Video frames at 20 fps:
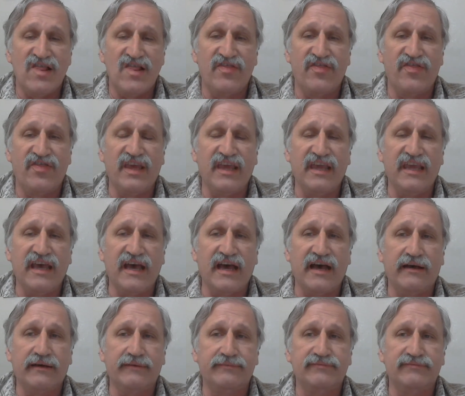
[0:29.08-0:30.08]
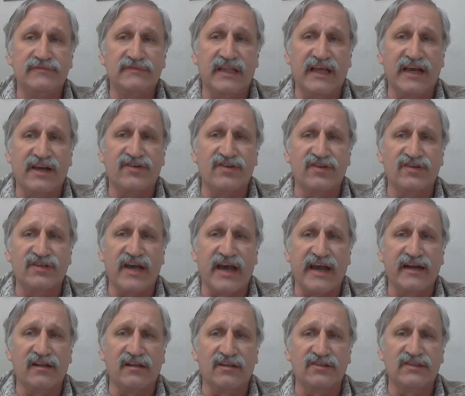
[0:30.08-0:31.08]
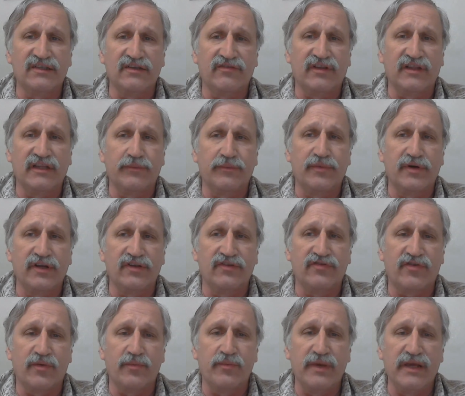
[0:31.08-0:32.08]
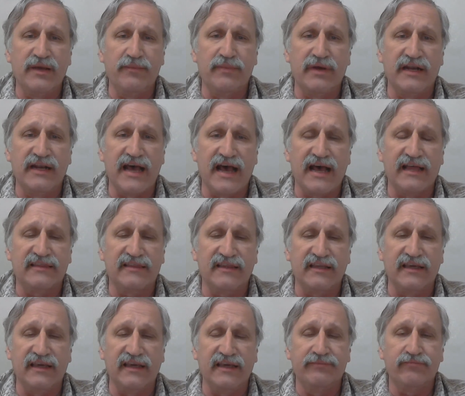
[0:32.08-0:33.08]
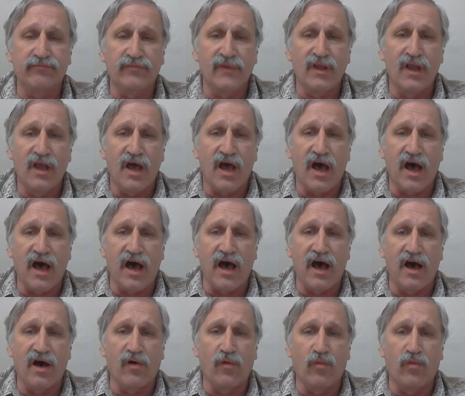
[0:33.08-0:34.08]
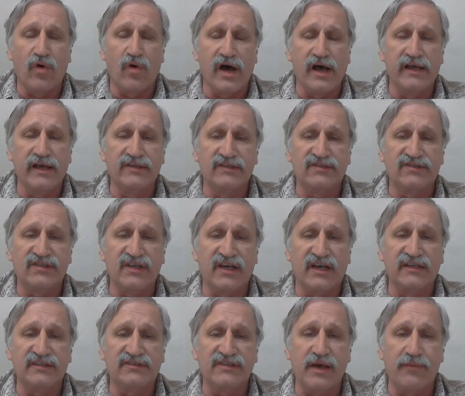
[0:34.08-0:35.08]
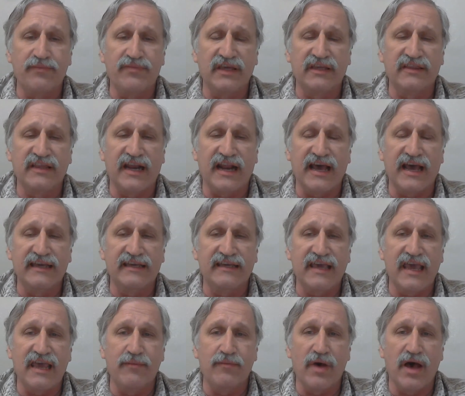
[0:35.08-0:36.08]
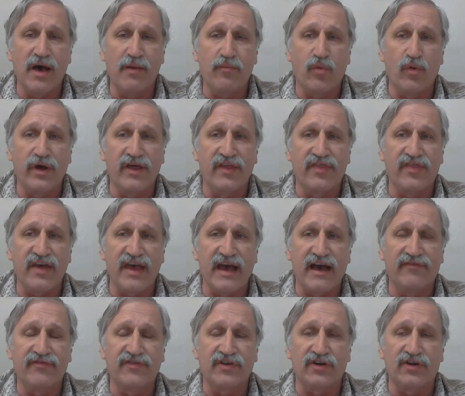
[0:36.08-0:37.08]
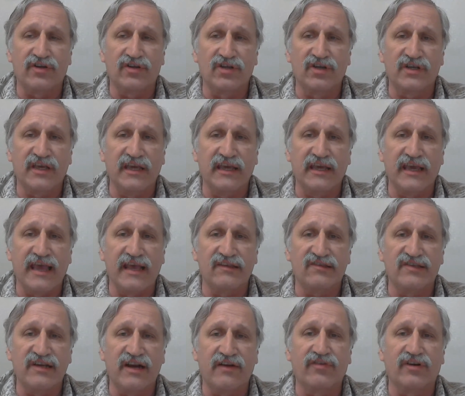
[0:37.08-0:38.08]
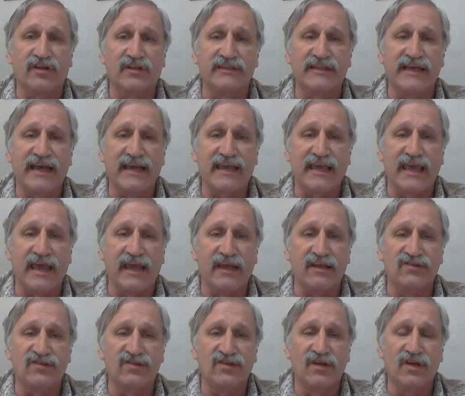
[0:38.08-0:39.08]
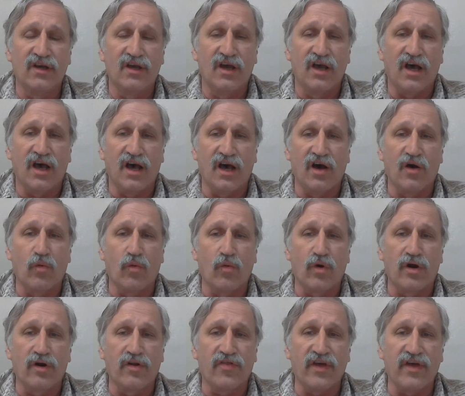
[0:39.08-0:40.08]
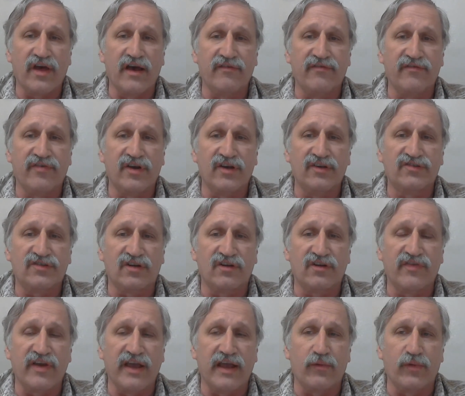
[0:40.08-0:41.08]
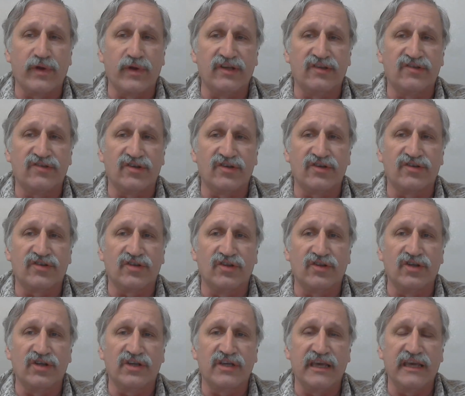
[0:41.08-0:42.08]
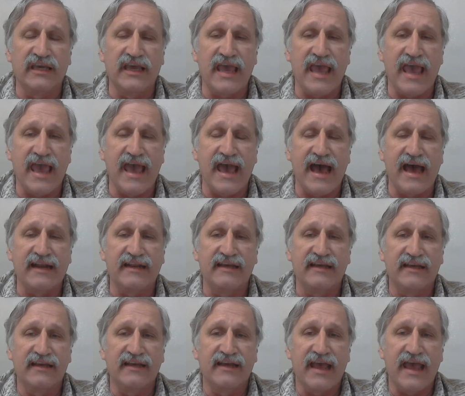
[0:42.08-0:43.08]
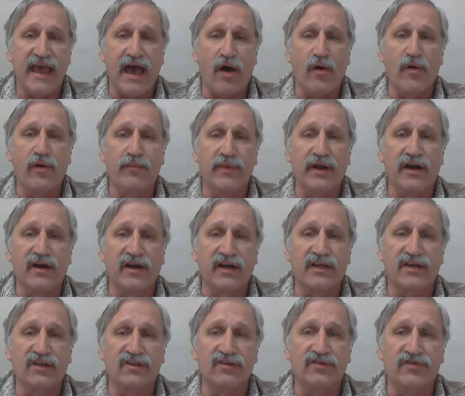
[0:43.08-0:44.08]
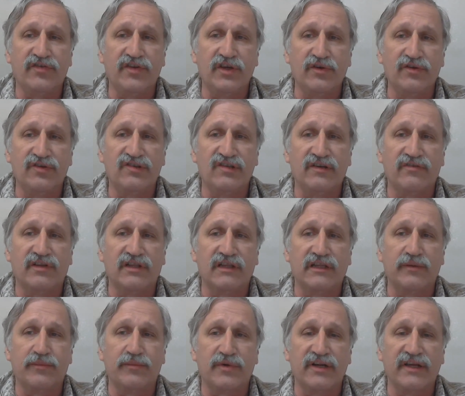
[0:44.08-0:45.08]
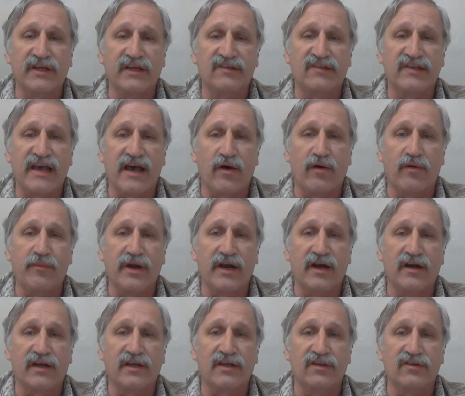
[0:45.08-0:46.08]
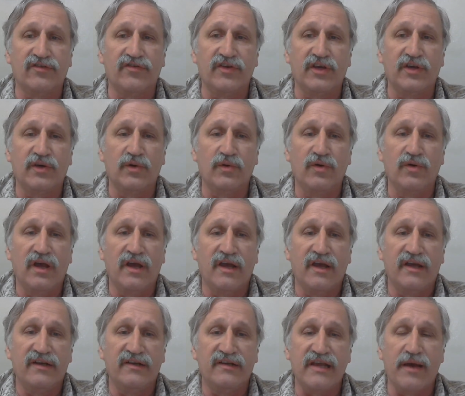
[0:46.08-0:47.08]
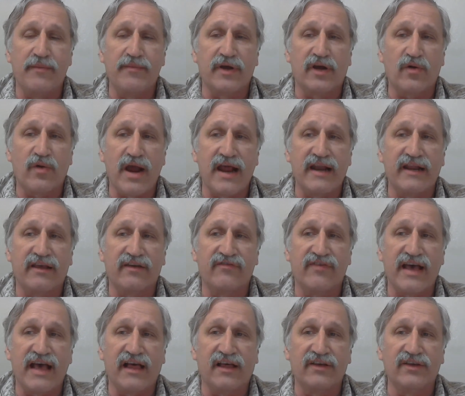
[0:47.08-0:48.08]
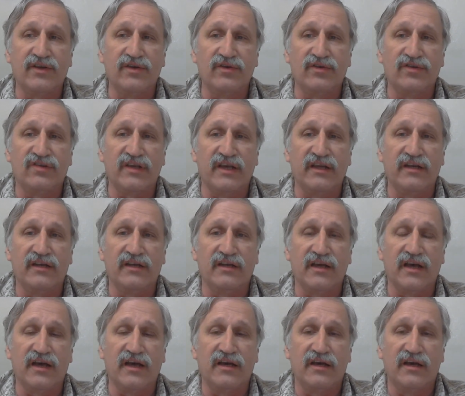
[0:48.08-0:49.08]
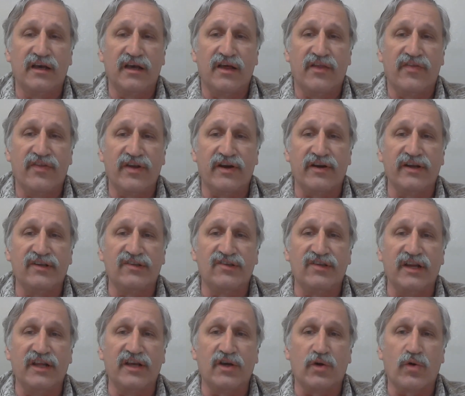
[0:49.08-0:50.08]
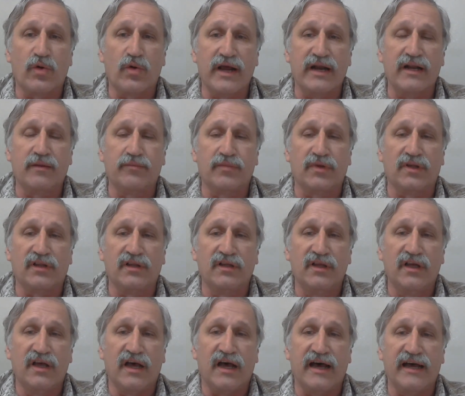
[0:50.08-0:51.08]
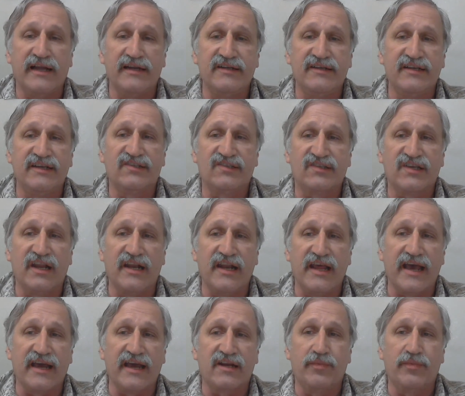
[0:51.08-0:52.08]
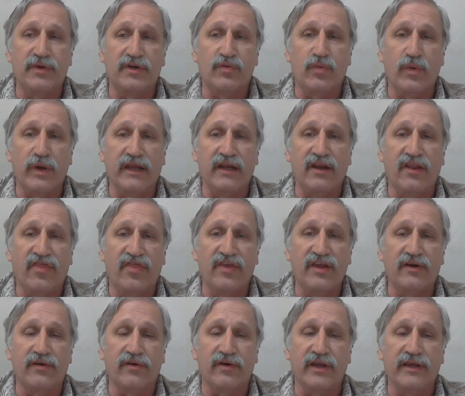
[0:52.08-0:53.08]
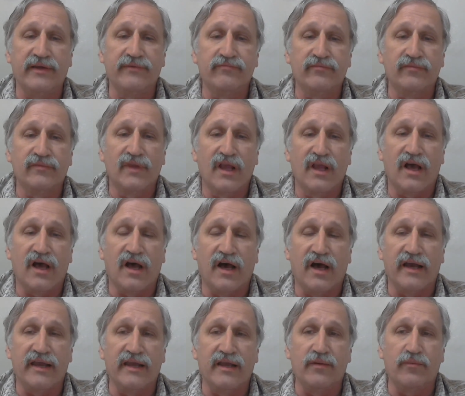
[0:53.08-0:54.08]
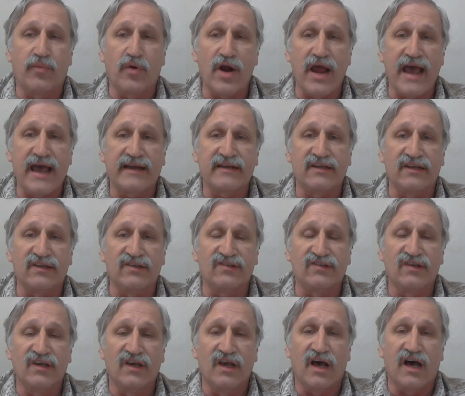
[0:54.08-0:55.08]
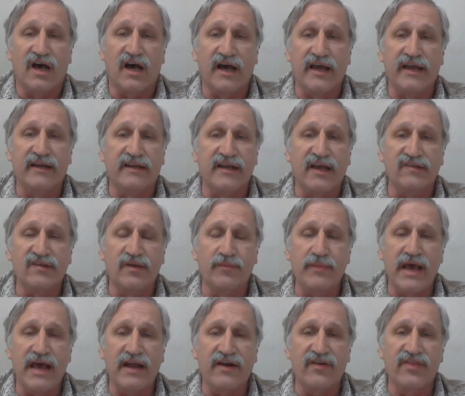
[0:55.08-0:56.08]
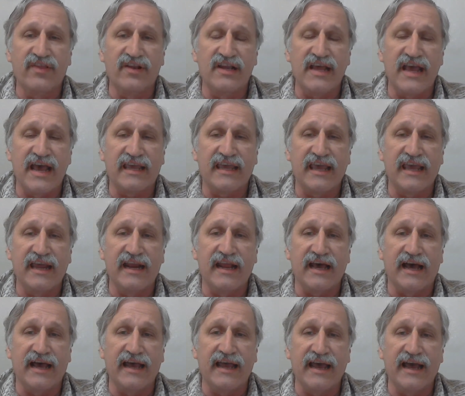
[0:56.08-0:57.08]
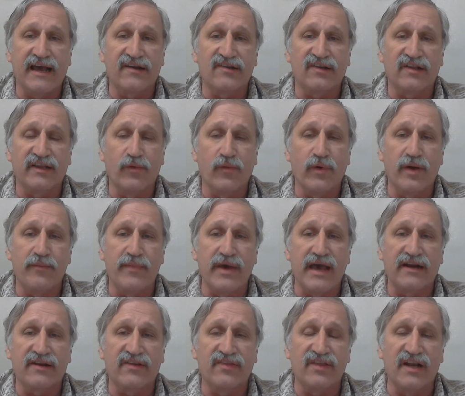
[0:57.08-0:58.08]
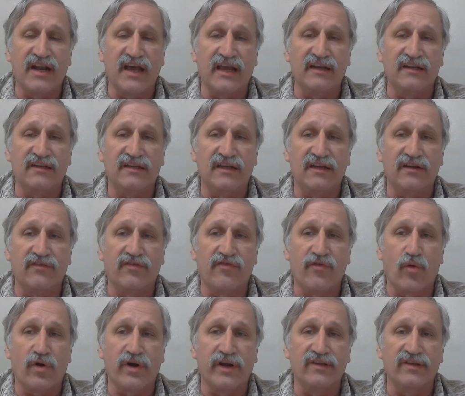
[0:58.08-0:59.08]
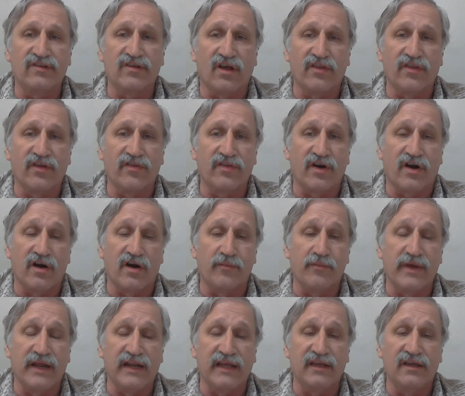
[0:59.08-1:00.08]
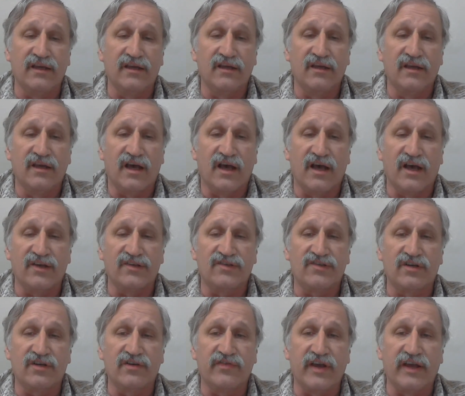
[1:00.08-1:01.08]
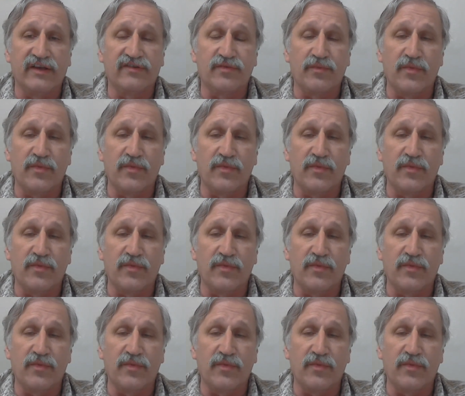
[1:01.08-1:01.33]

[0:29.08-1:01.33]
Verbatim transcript: The lecture title, Civil Liberties for Me But Not Thee. uh, was uh, something that I came up with after looking at several decades uh, worth of survey research looking at how Americans view civil liberties, how Americans view democratic values, and uh, there is an incredible uh, disconnect between theory uh, and practice. Uh, it doesn't matter the decade. I actually went back to the 1940s, although there aren't many uh, surveys